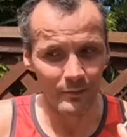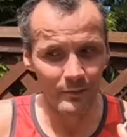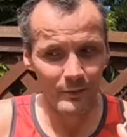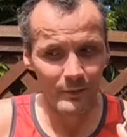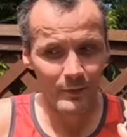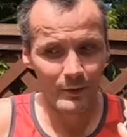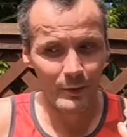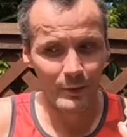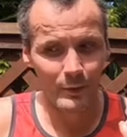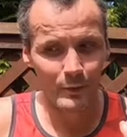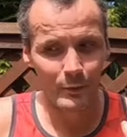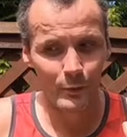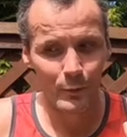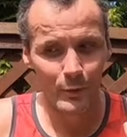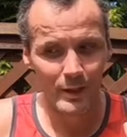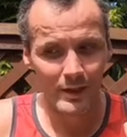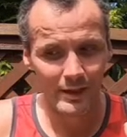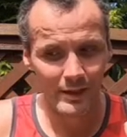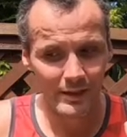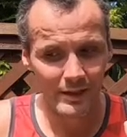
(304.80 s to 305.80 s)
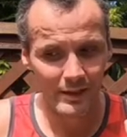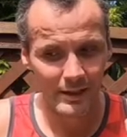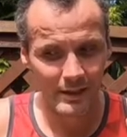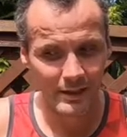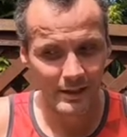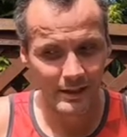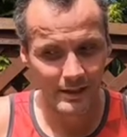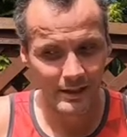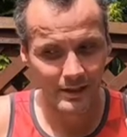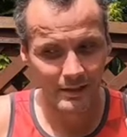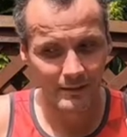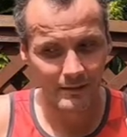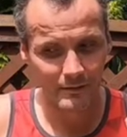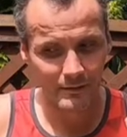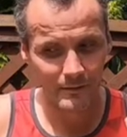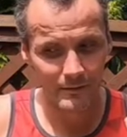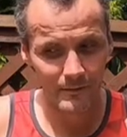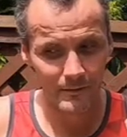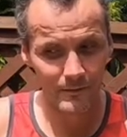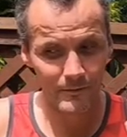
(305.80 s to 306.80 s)
we
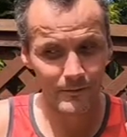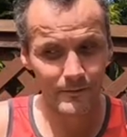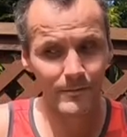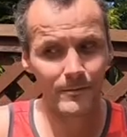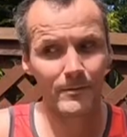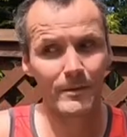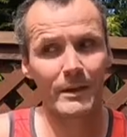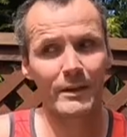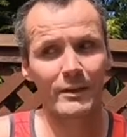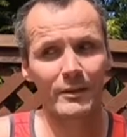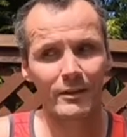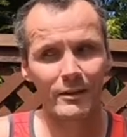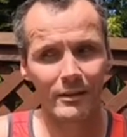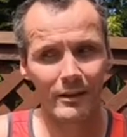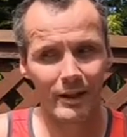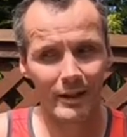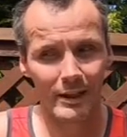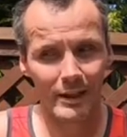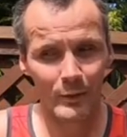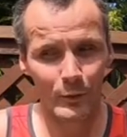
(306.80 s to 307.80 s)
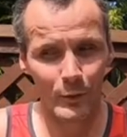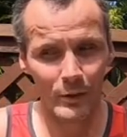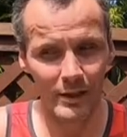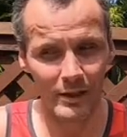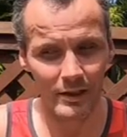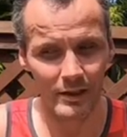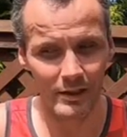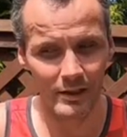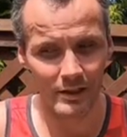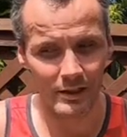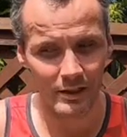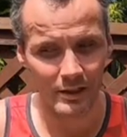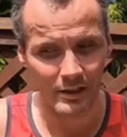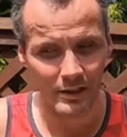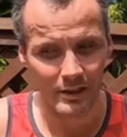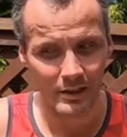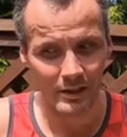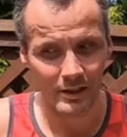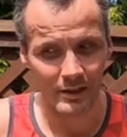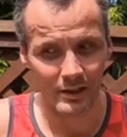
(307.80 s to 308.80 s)
feel like we
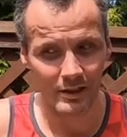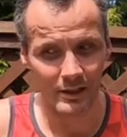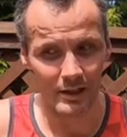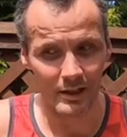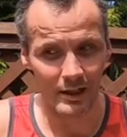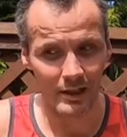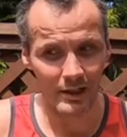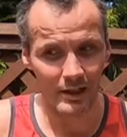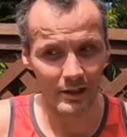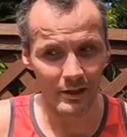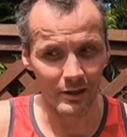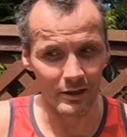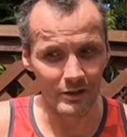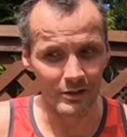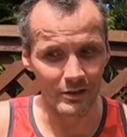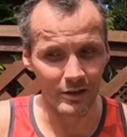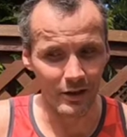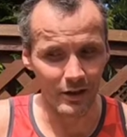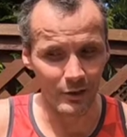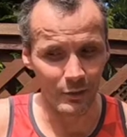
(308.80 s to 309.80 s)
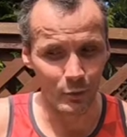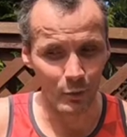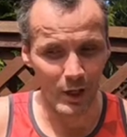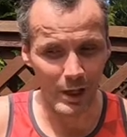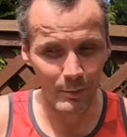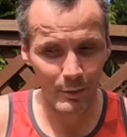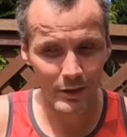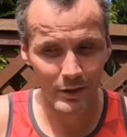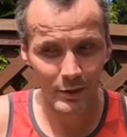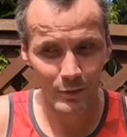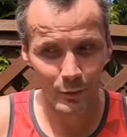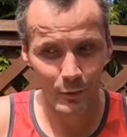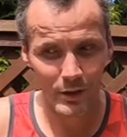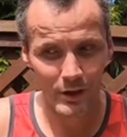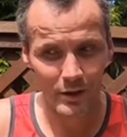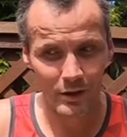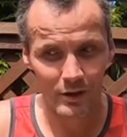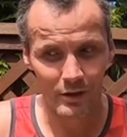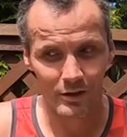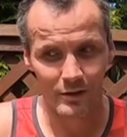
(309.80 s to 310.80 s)
are done wiping, we
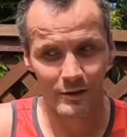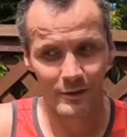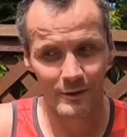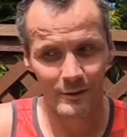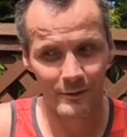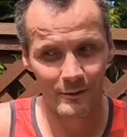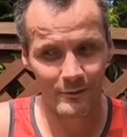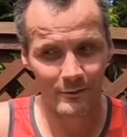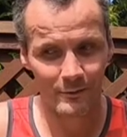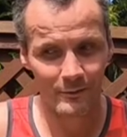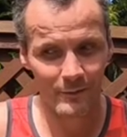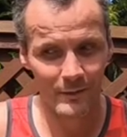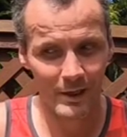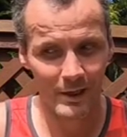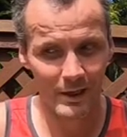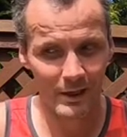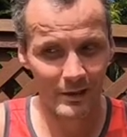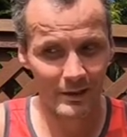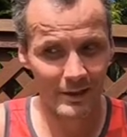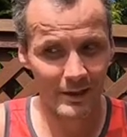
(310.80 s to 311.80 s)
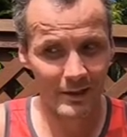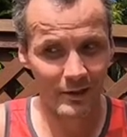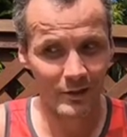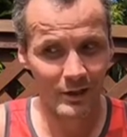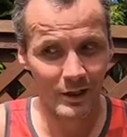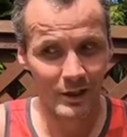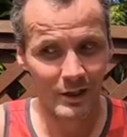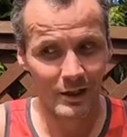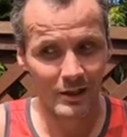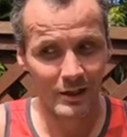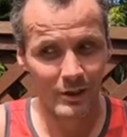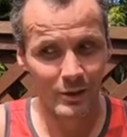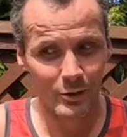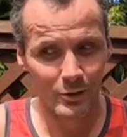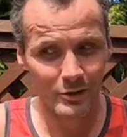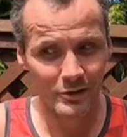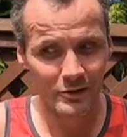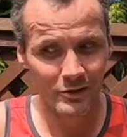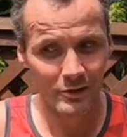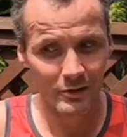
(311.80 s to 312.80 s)
are. Uh, now, According to,
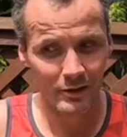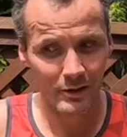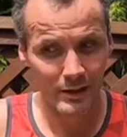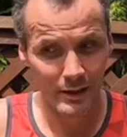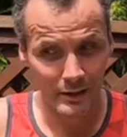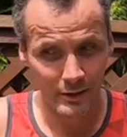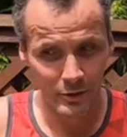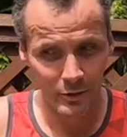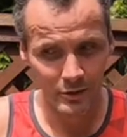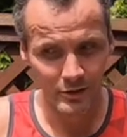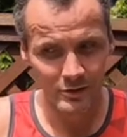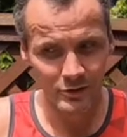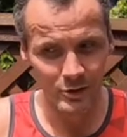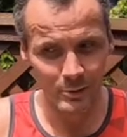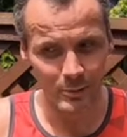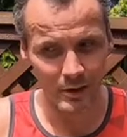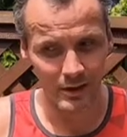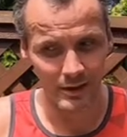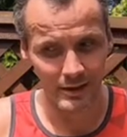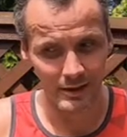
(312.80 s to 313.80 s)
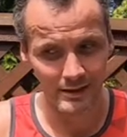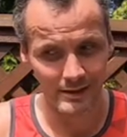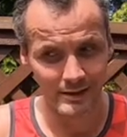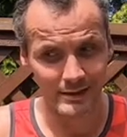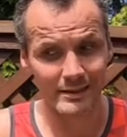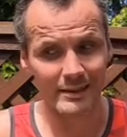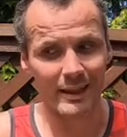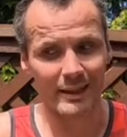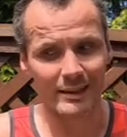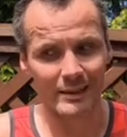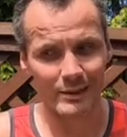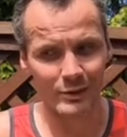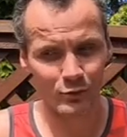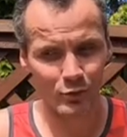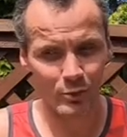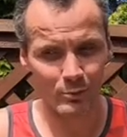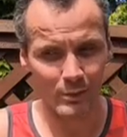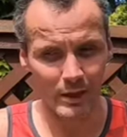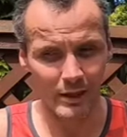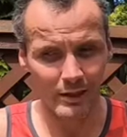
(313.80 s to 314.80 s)
according to my sighted
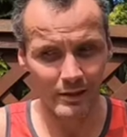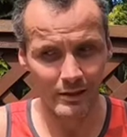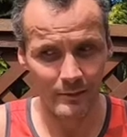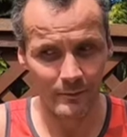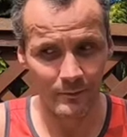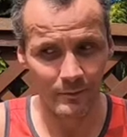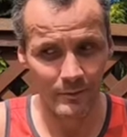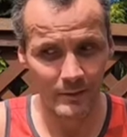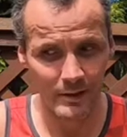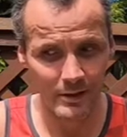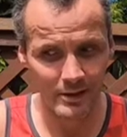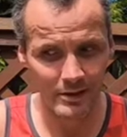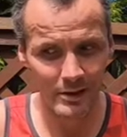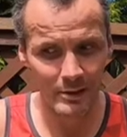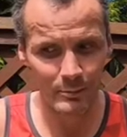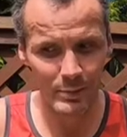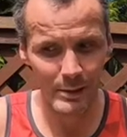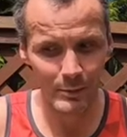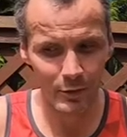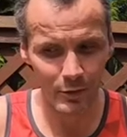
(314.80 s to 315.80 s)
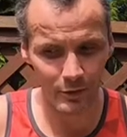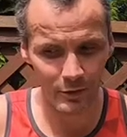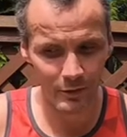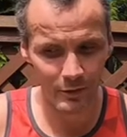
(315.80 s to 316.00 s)
roommate, some people,